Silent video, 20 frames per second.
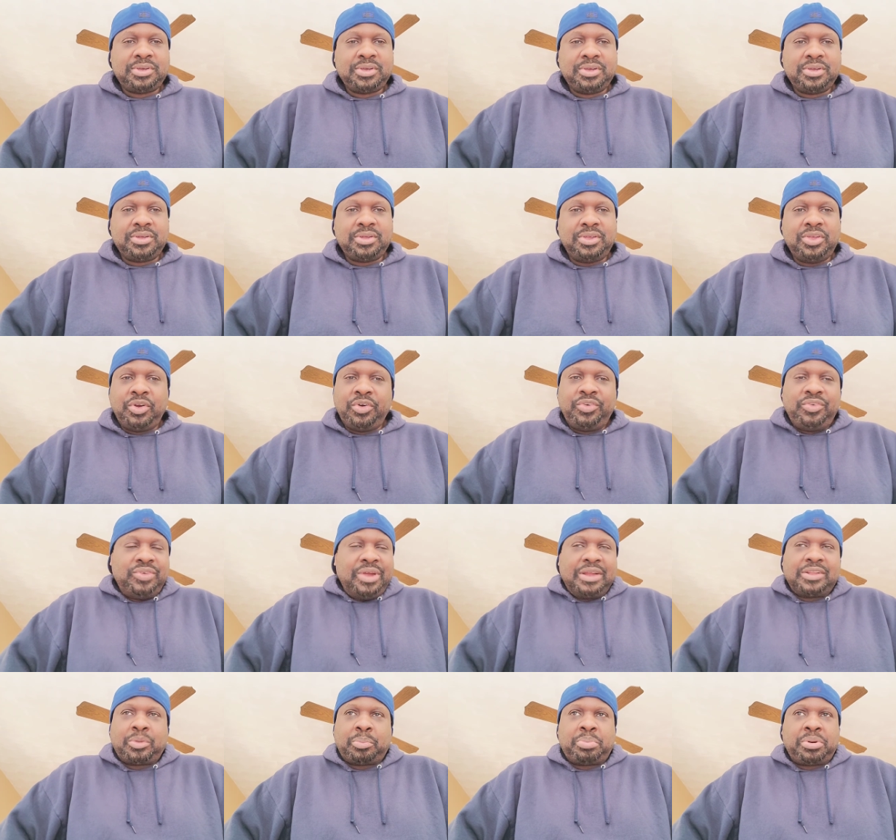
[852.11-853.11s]
You don't even
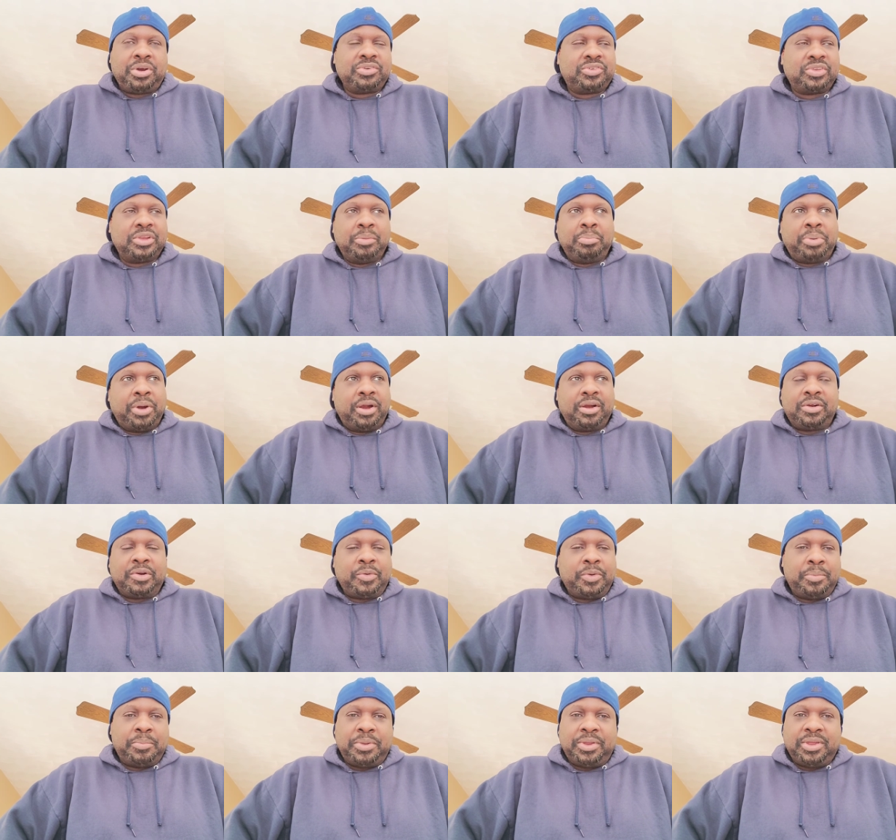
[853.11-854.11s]
have to personally partner
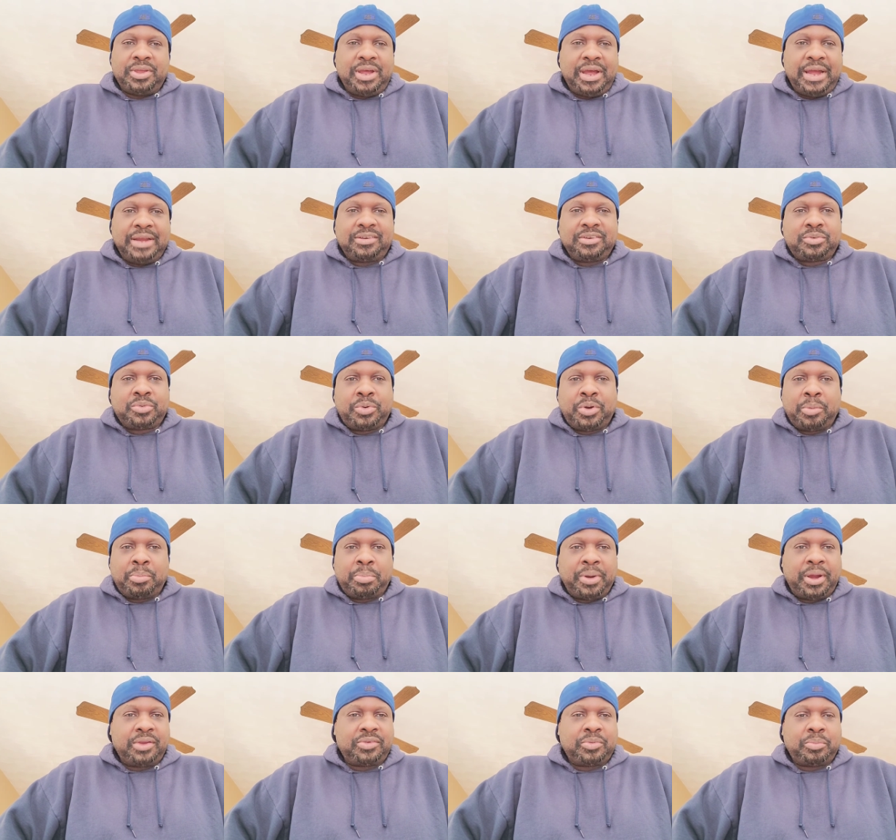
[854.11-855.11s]
with me. I just want to
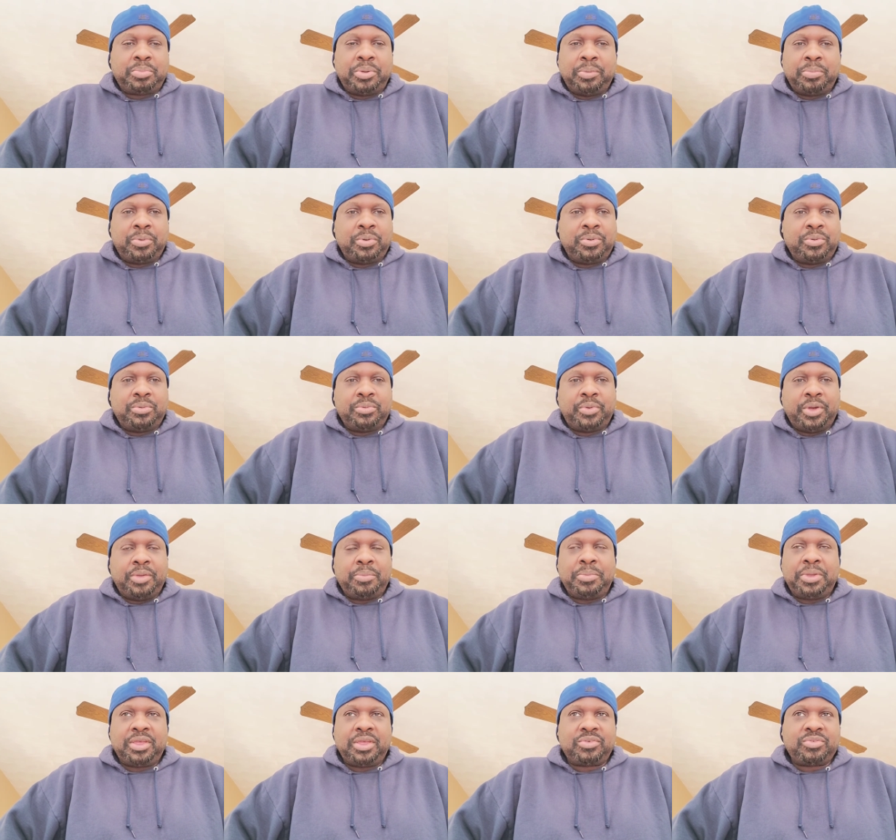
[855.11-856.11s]
bring some people with
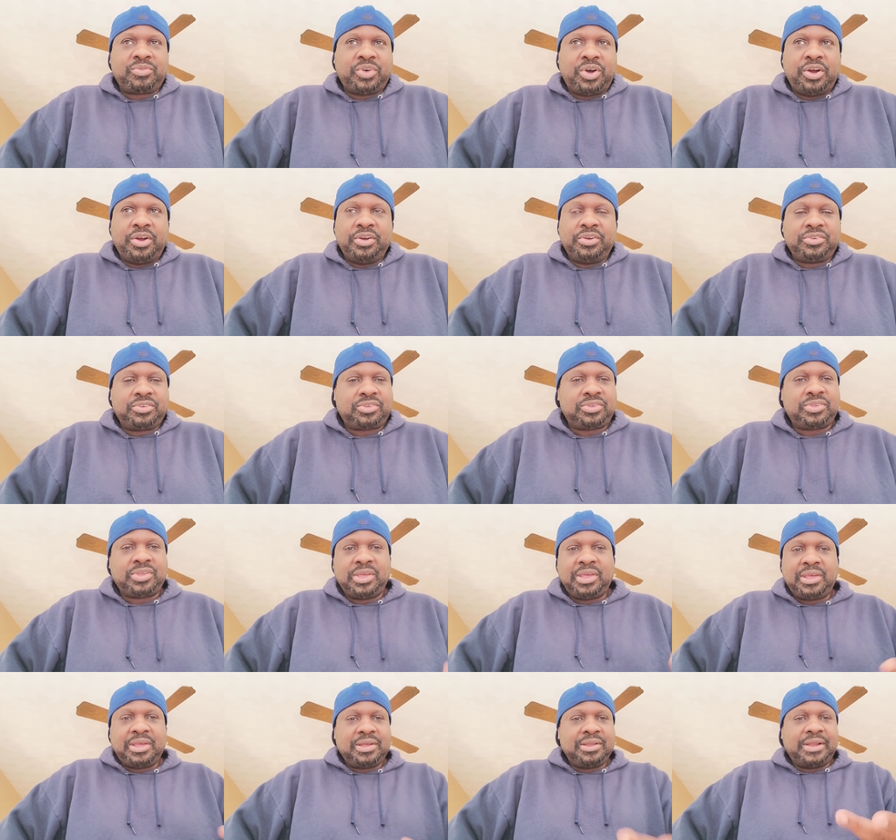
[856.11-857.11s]
me as far as
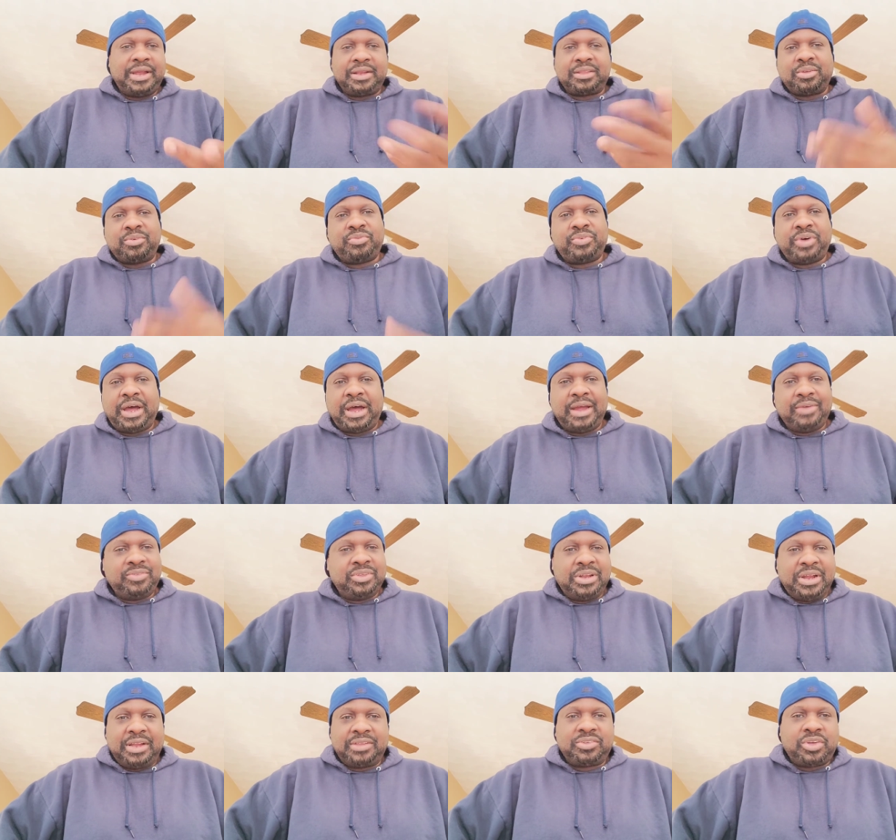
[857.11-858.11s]
like the five
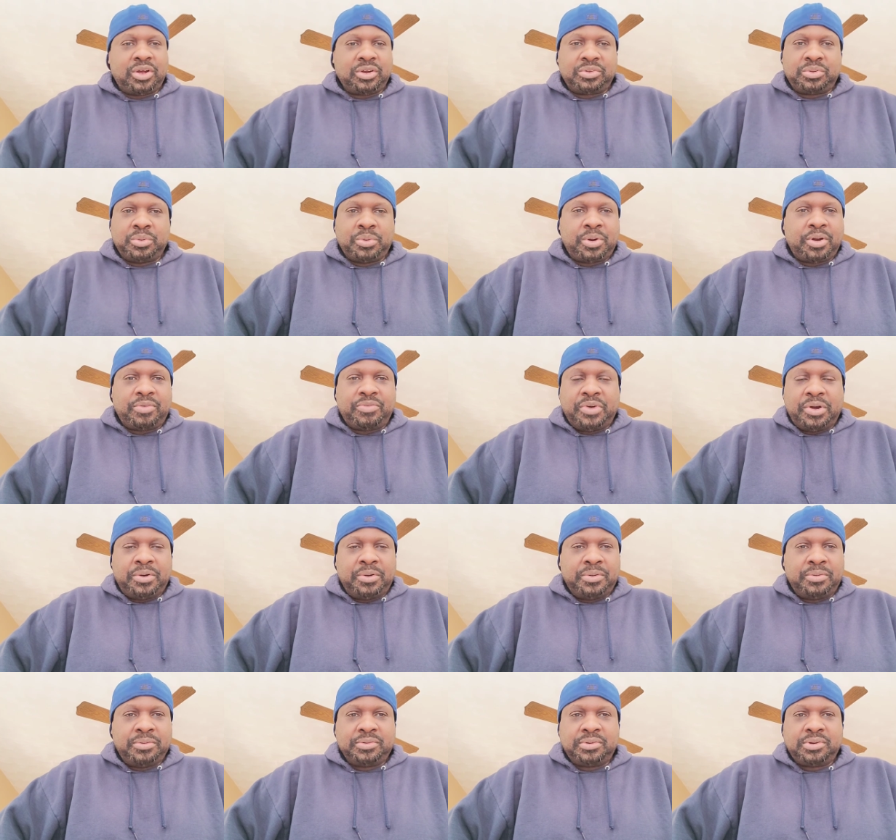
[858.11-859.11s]
that I talk to on the
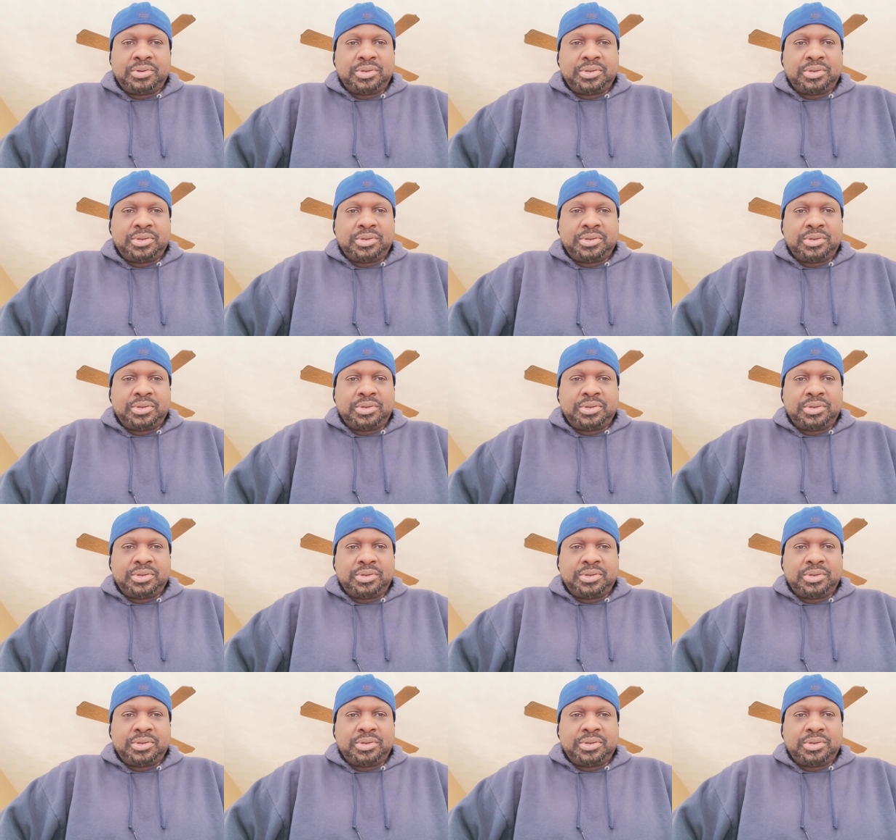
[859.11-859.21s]
phone.